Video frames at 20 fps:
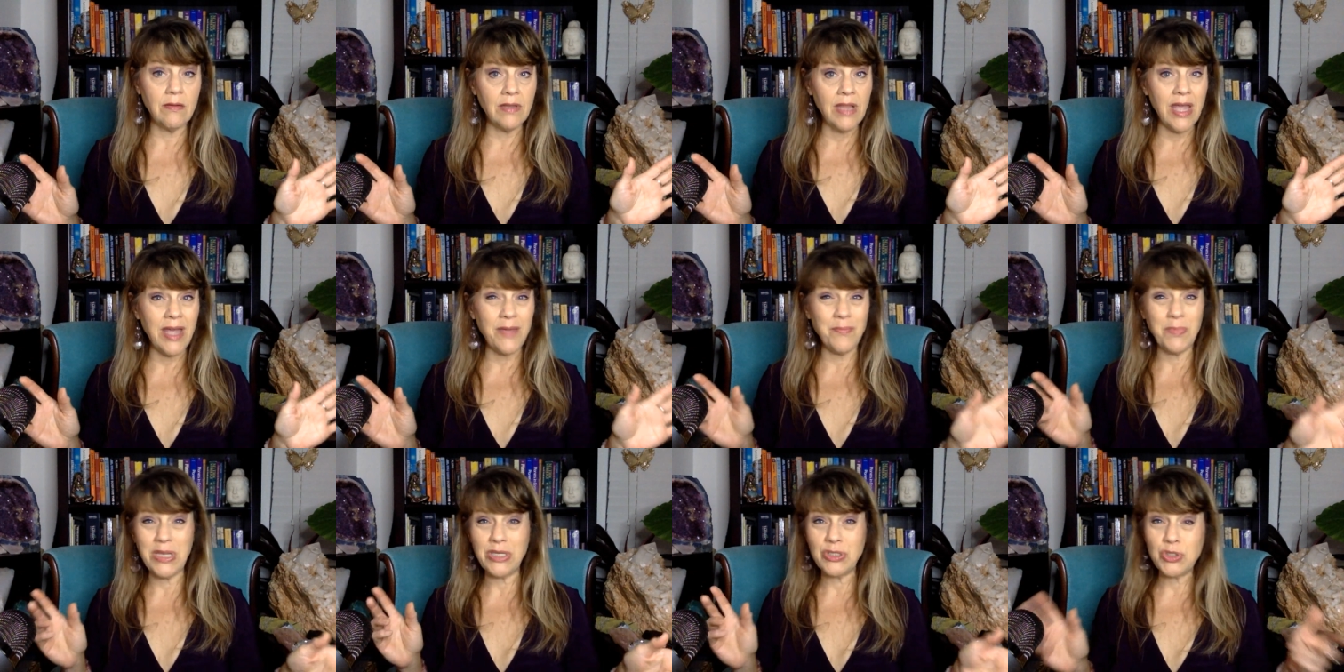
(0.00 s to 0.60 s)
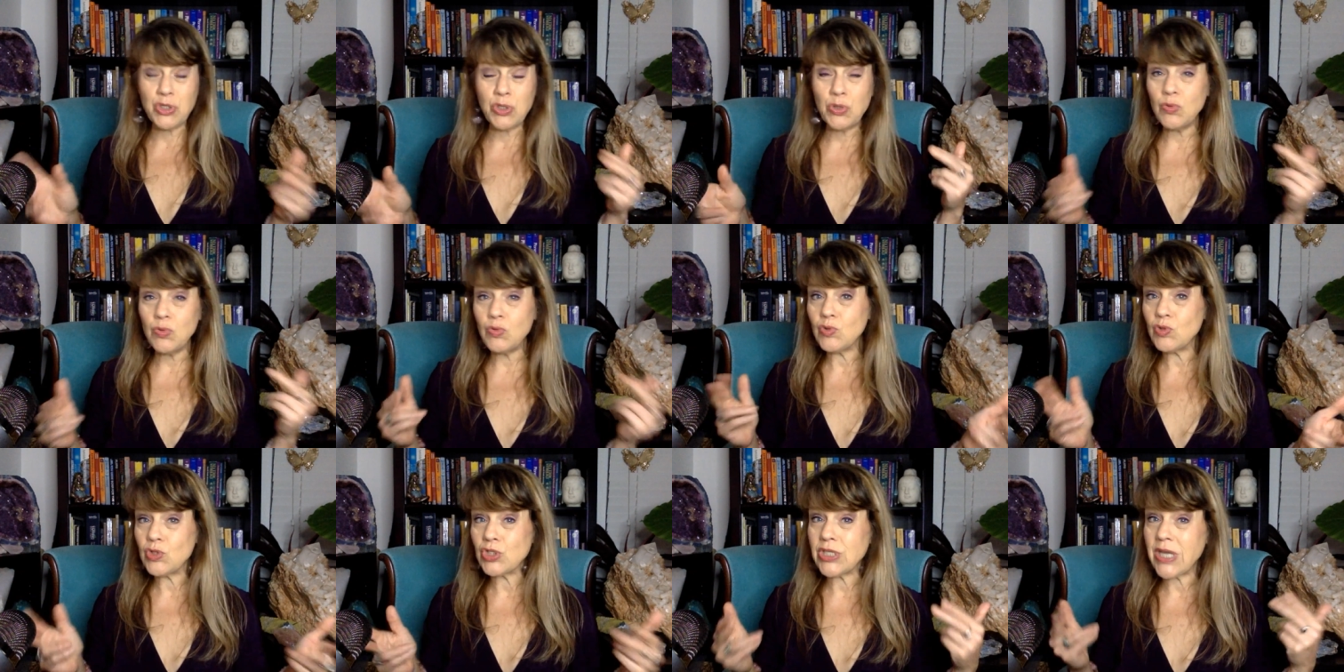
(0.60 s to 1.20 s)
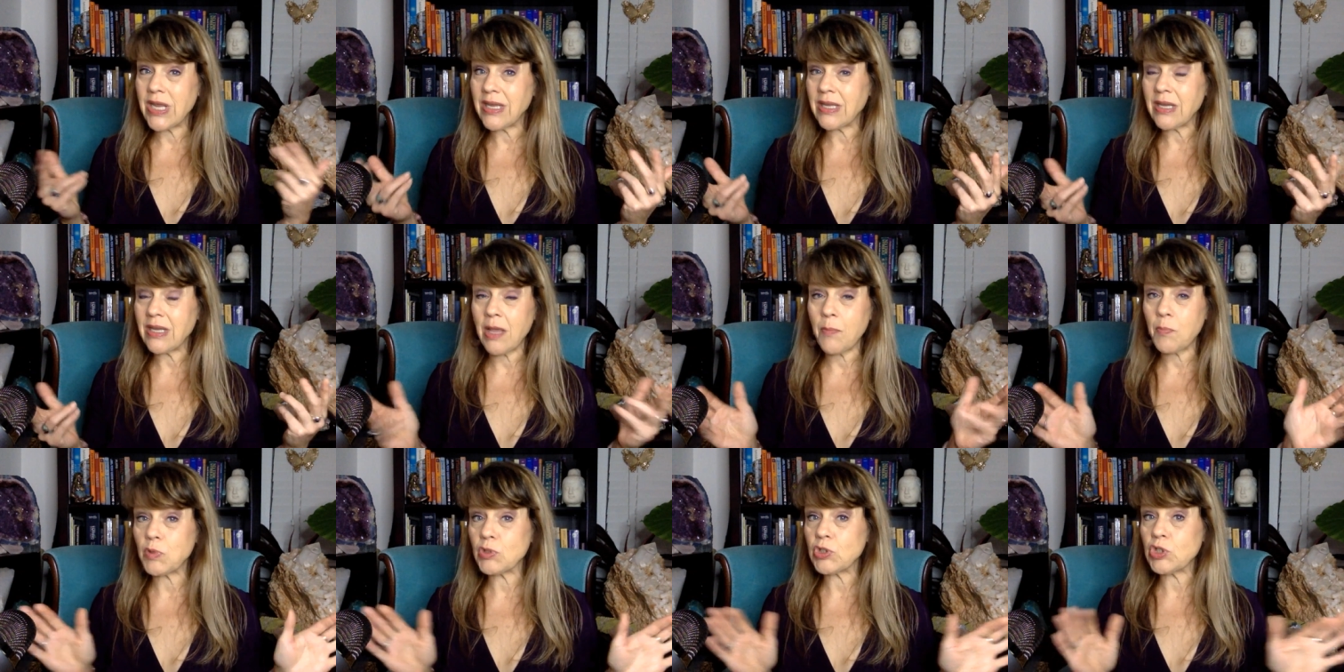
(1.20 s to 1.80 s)
not being too shaken
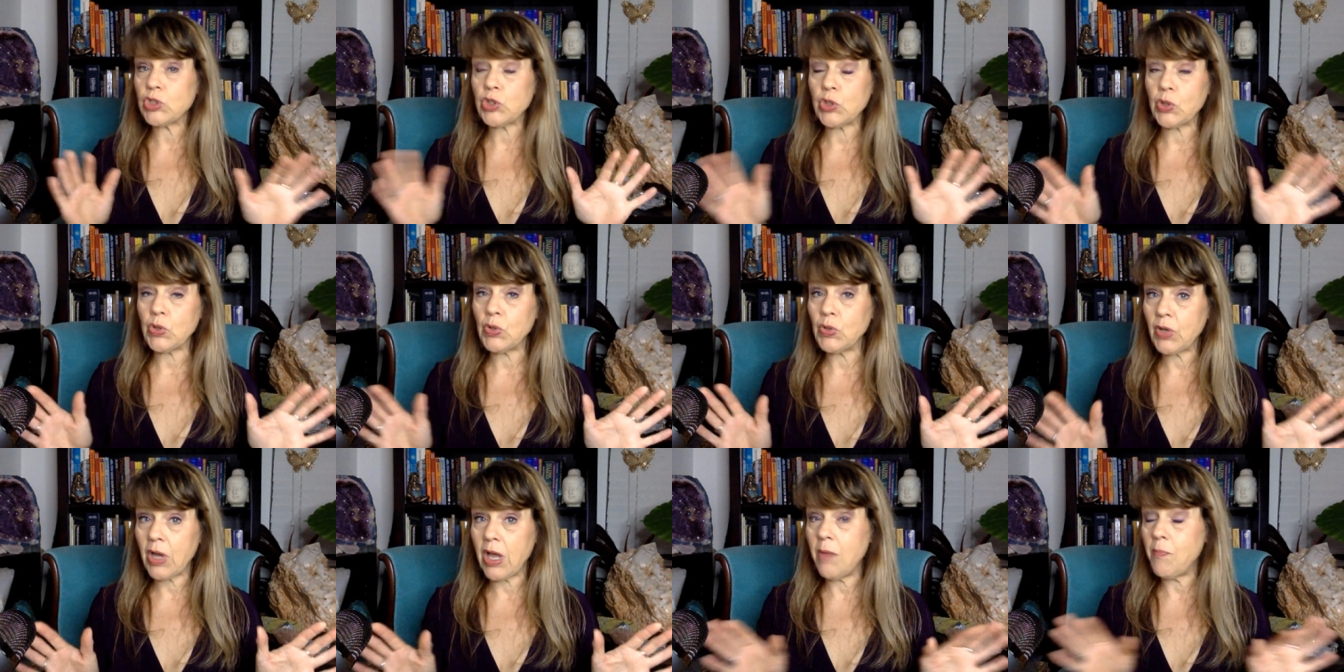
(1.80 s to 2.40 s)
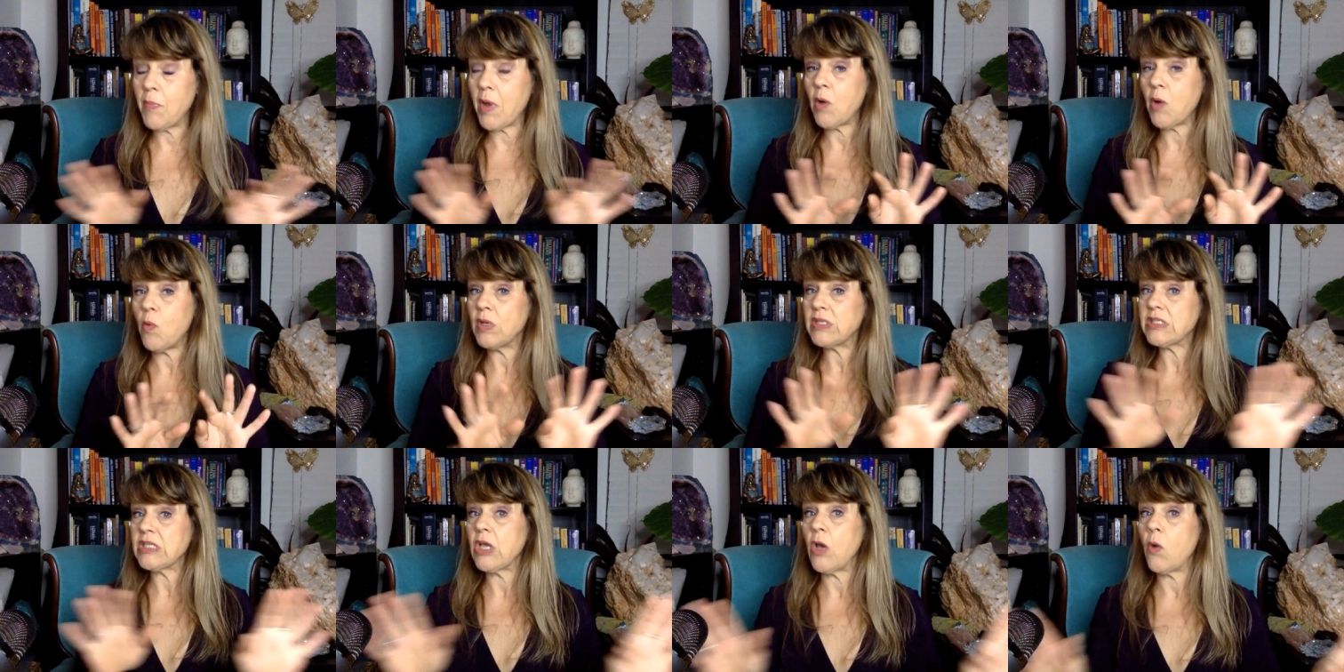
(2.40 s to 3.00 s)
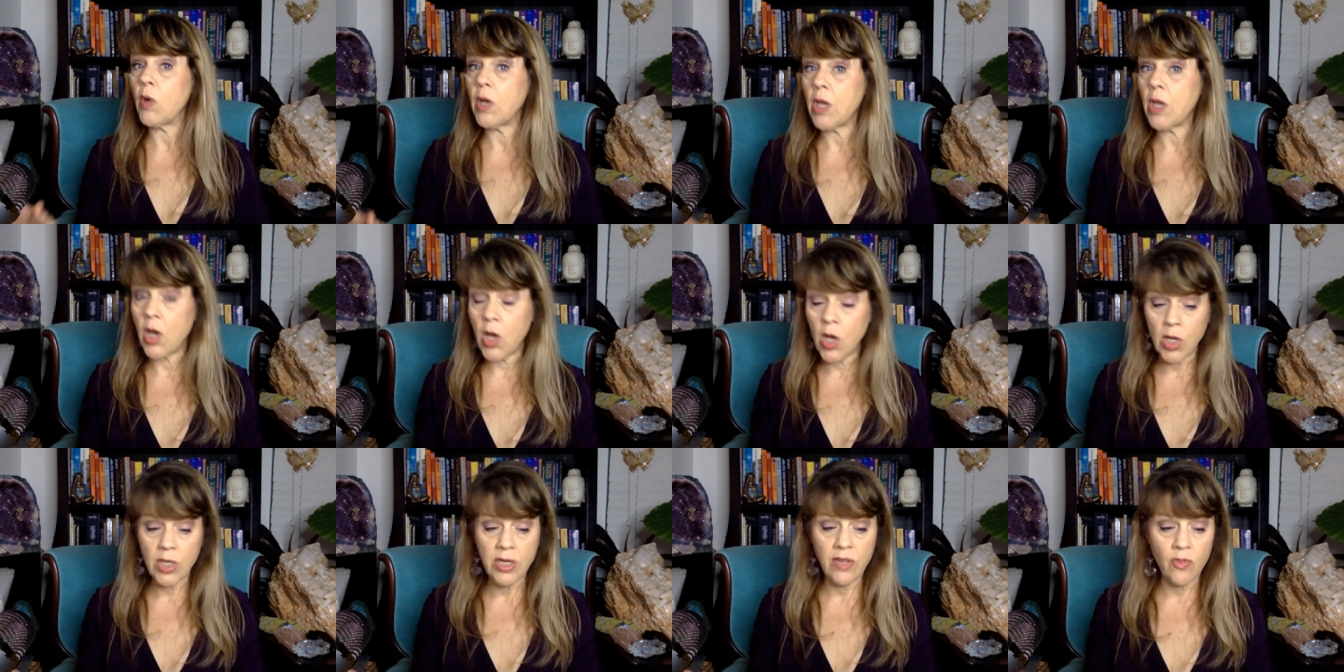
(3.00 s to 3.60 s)
up or stirred up by what's going
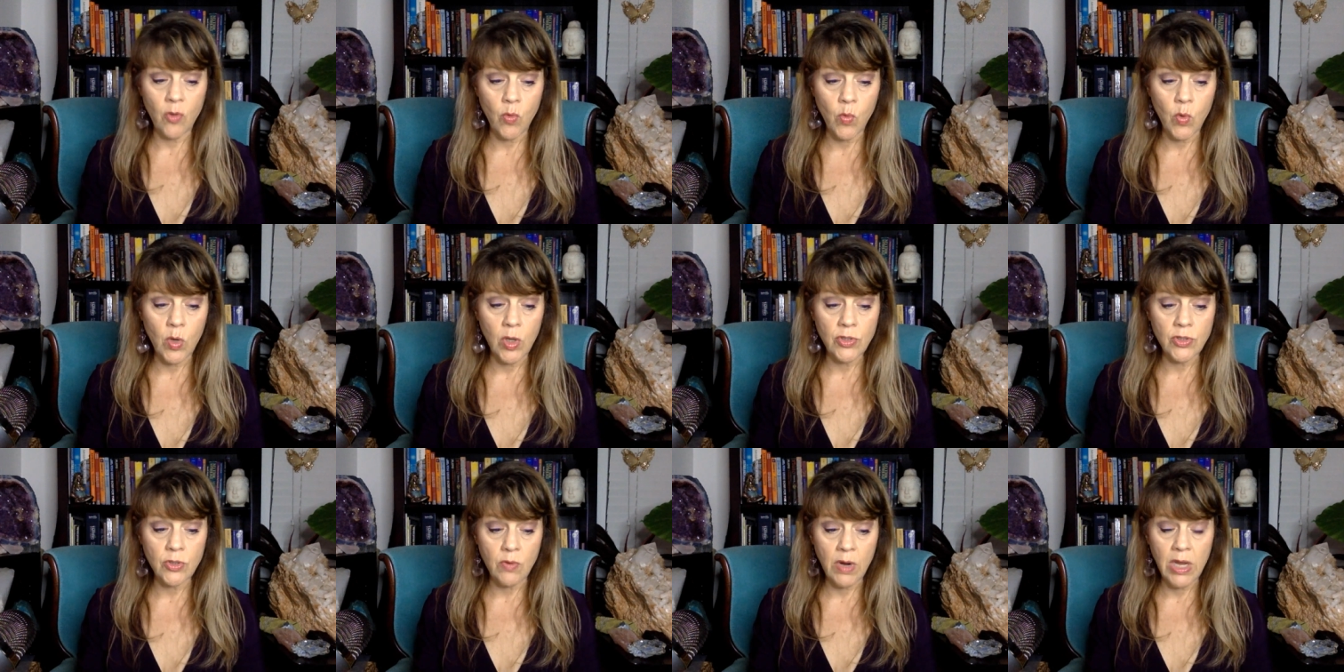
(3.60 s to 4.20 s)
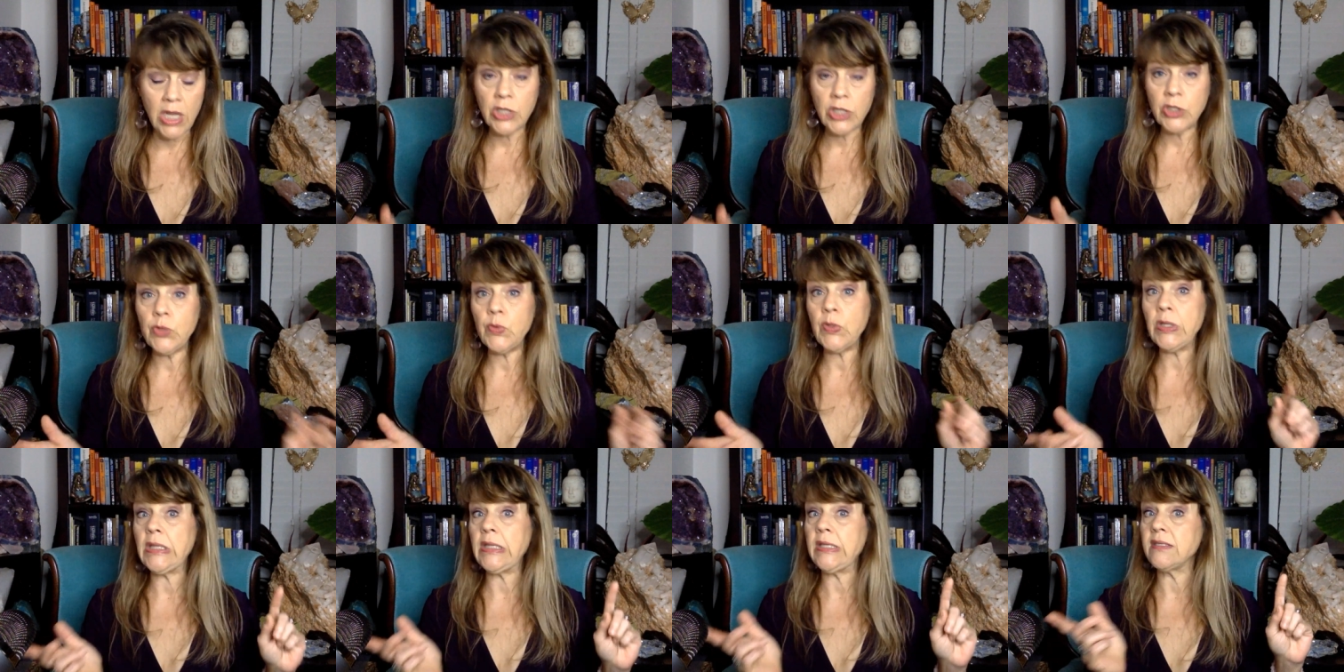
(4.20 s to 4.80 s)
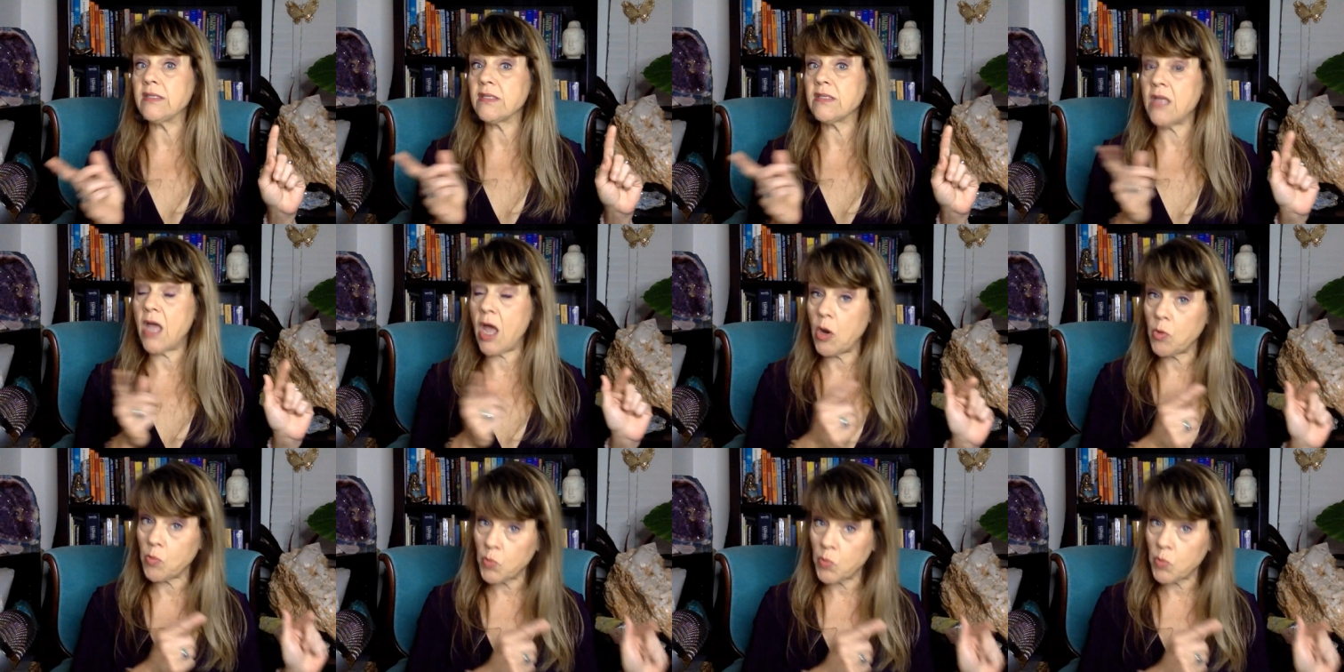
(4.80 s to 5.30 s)
on in the world around you, at least not